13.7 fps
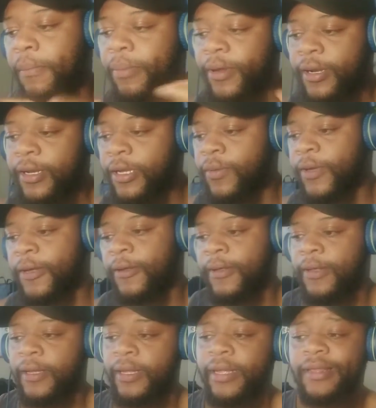But anyway,
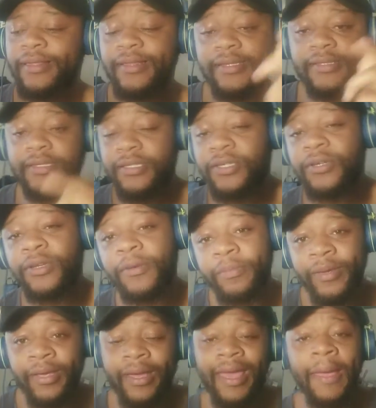this is going to
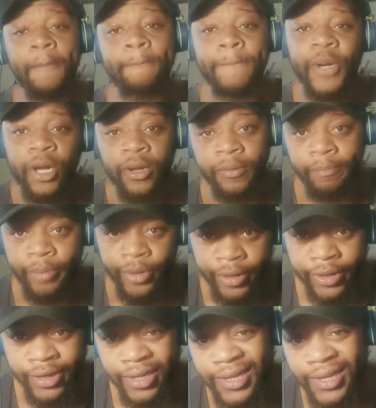be a barn burner,